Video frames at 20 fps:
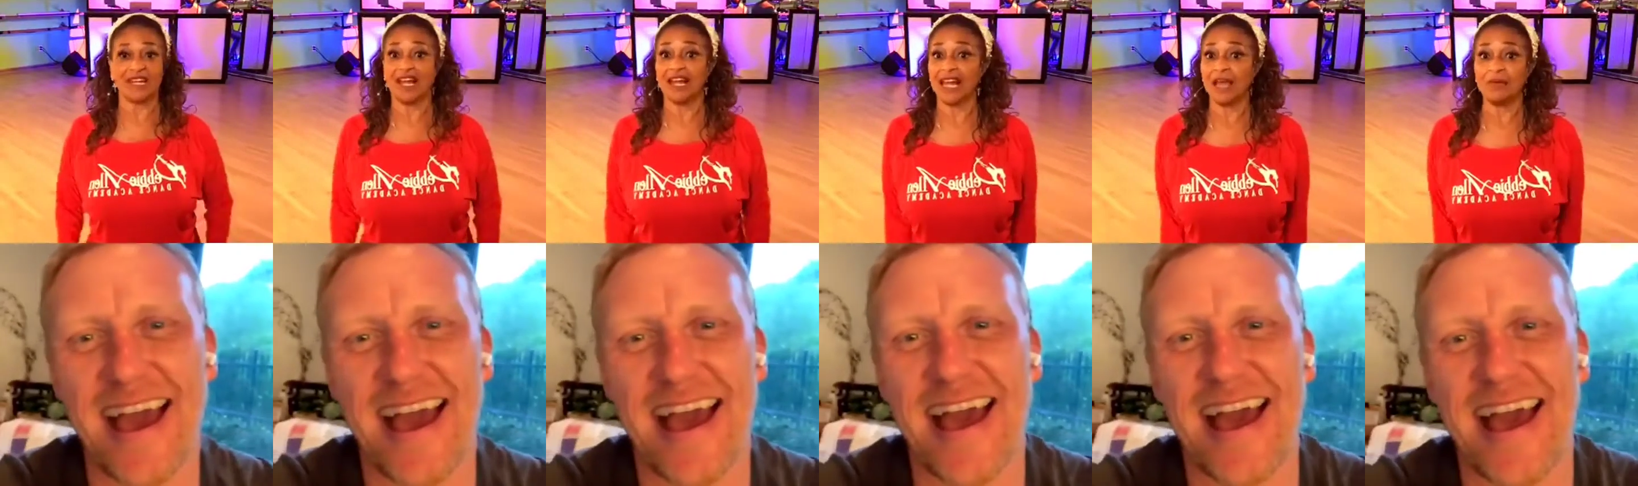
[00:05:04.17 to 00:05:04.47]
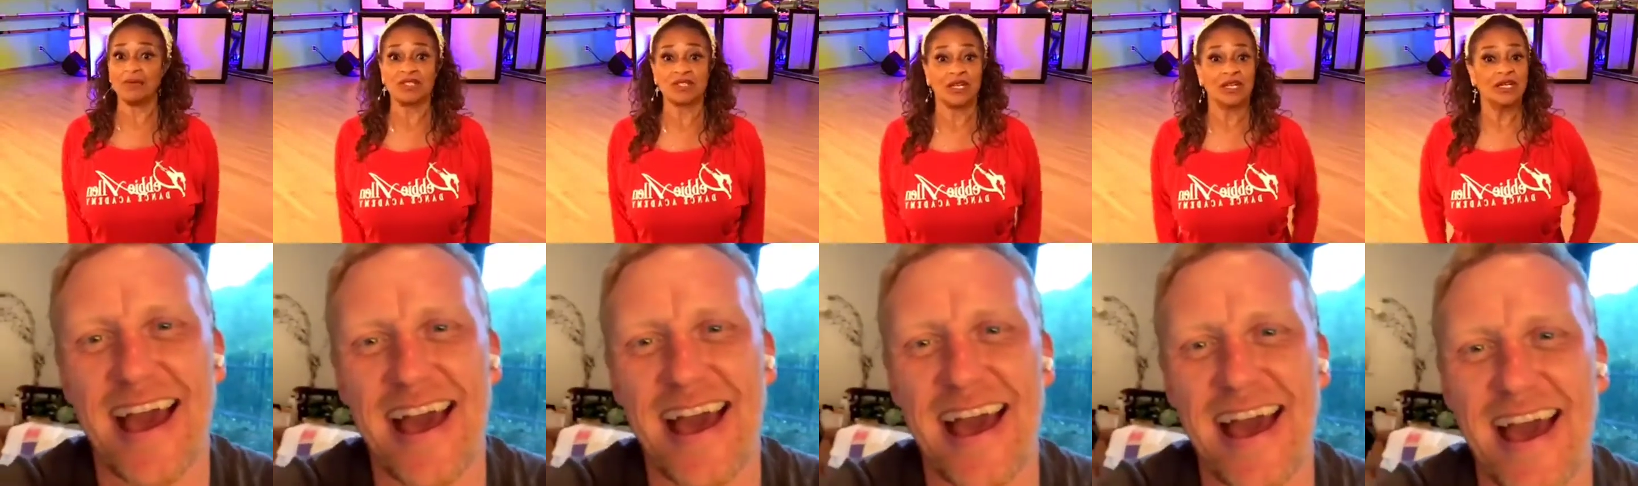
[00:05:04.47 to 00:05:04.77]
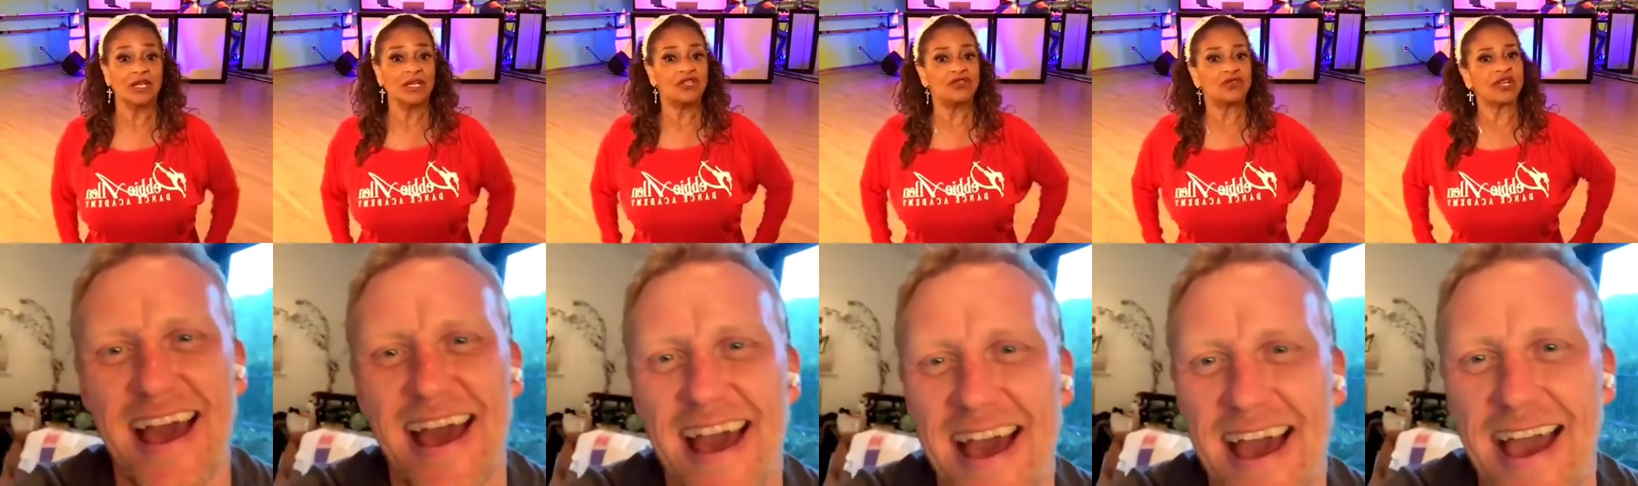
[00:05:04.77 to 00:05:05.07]
Speaker 1: Sal, I was
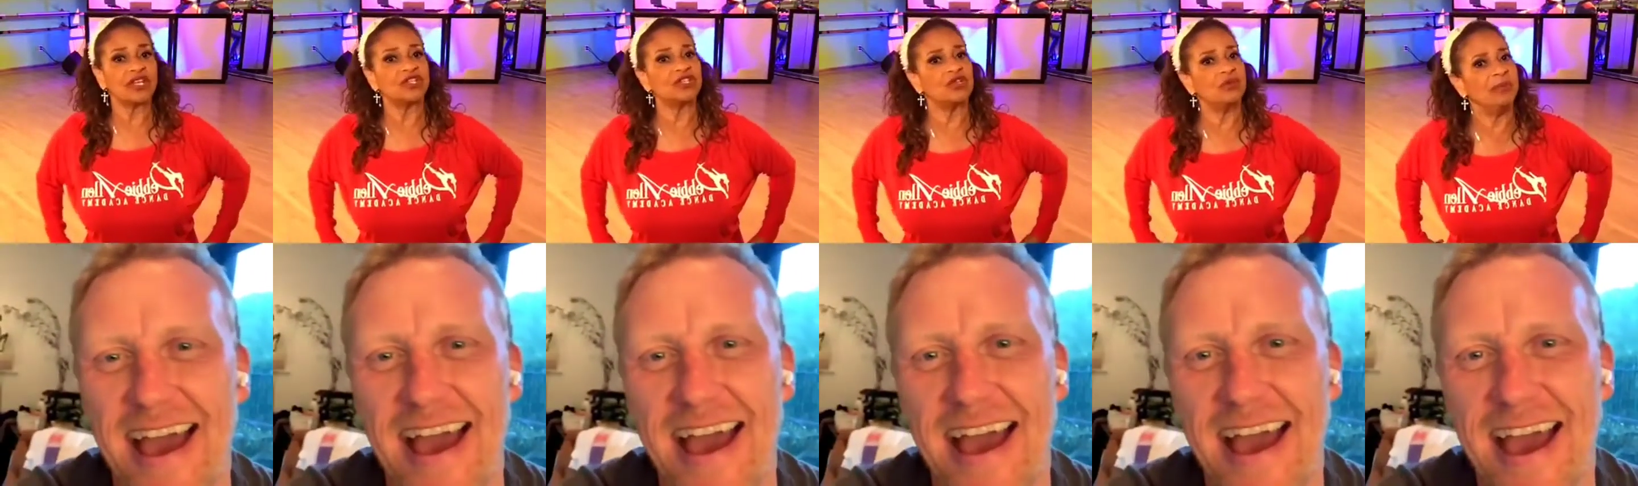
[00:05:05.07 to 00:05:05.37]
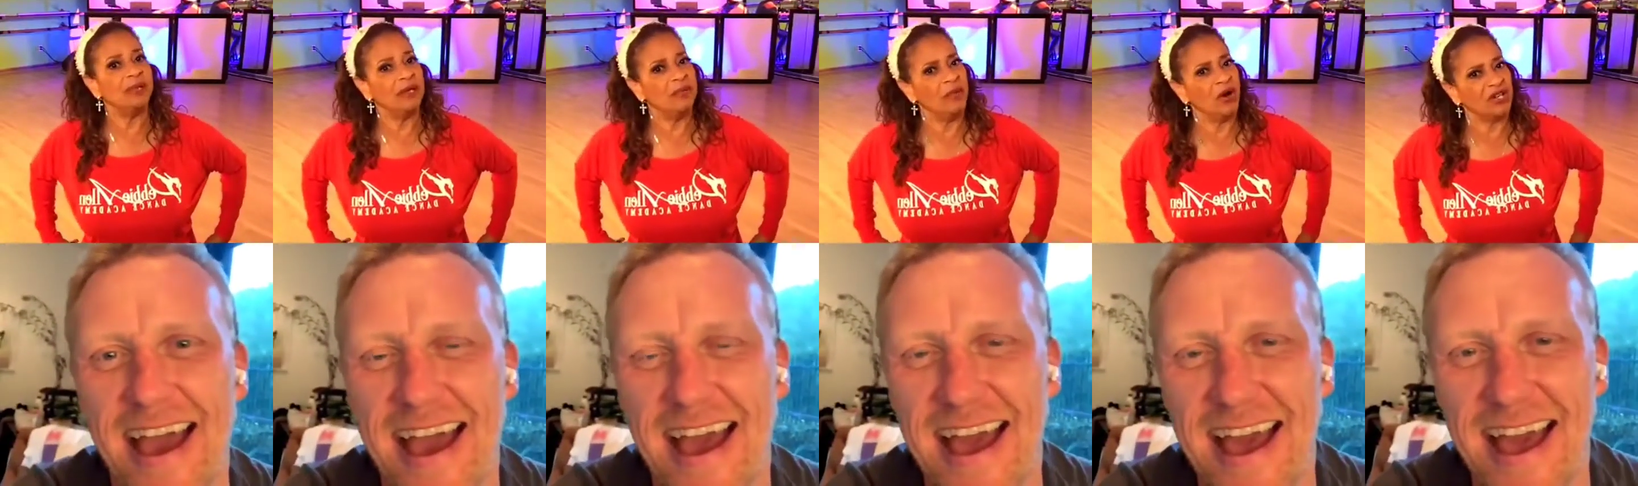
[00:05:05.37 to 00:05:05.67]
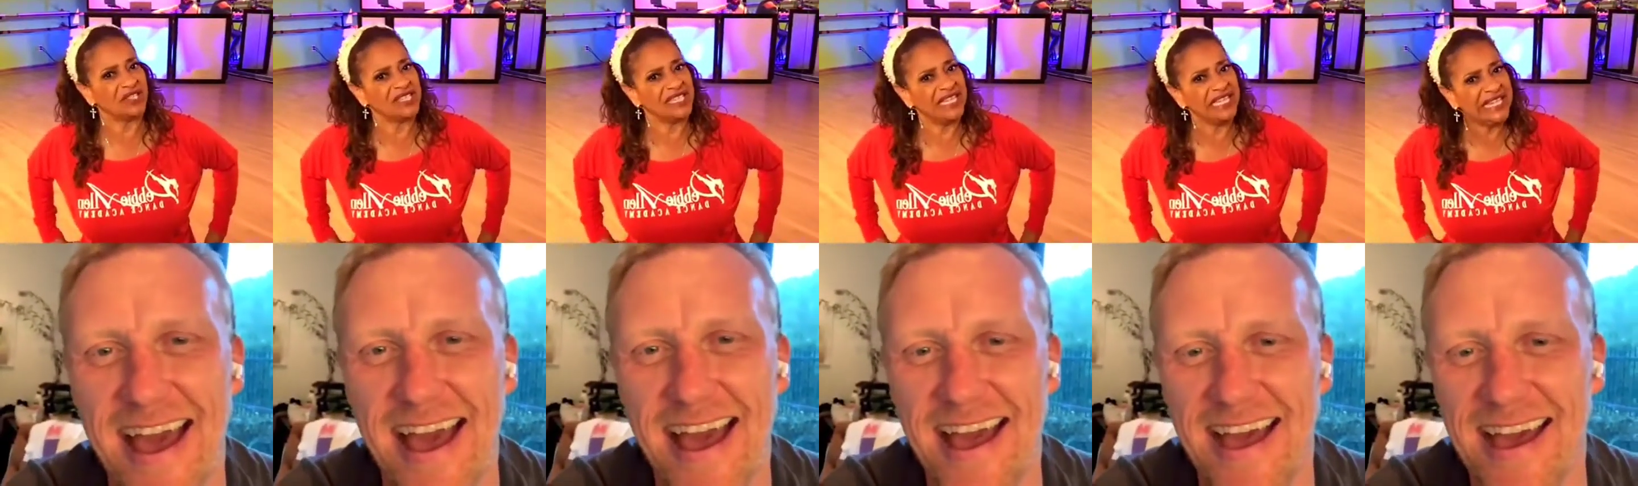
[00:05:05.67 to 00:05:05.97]
drinking too many
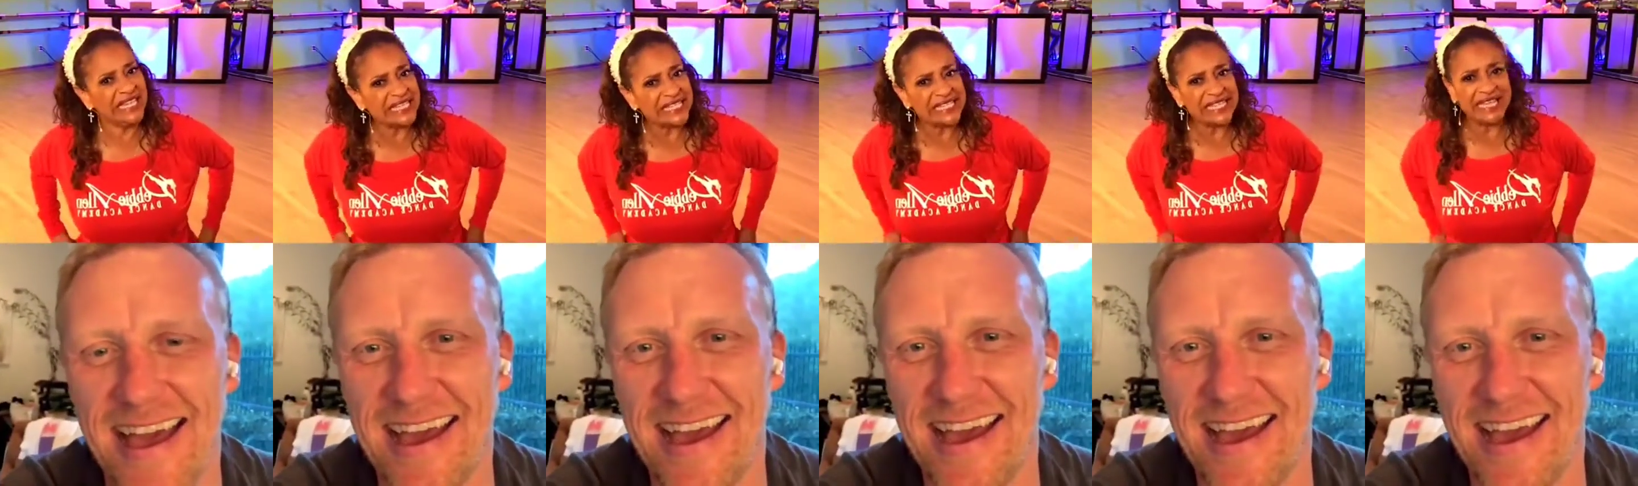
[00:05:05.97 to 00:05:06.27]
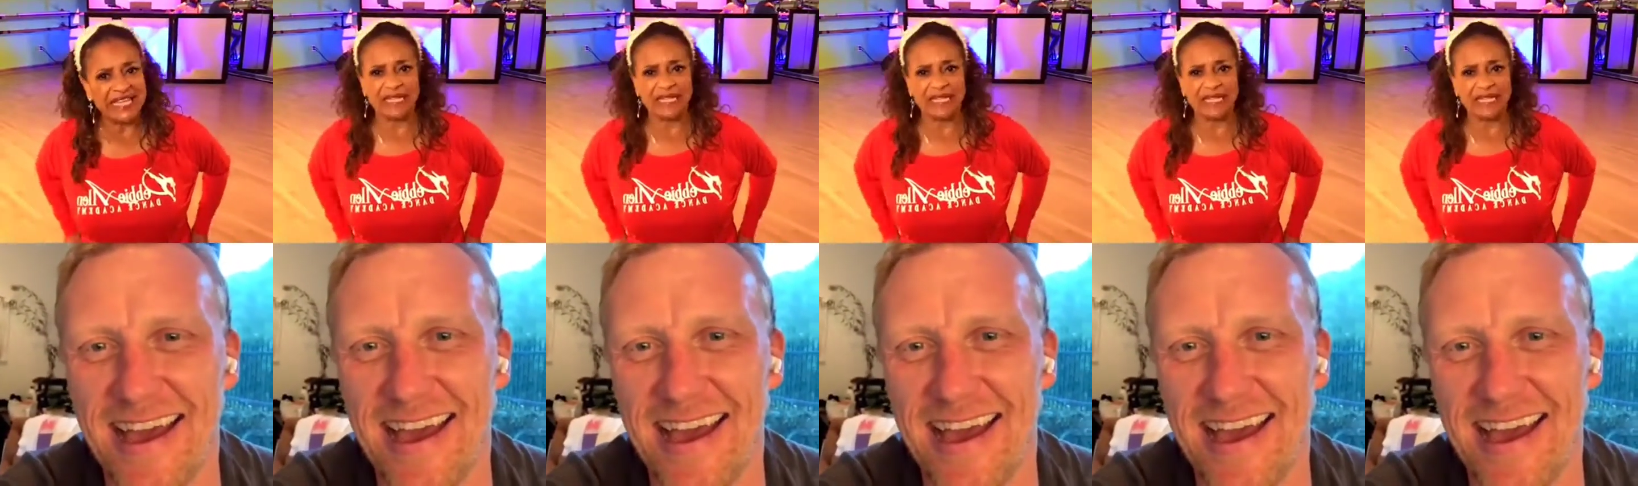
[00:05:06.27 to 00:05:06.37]
martinis,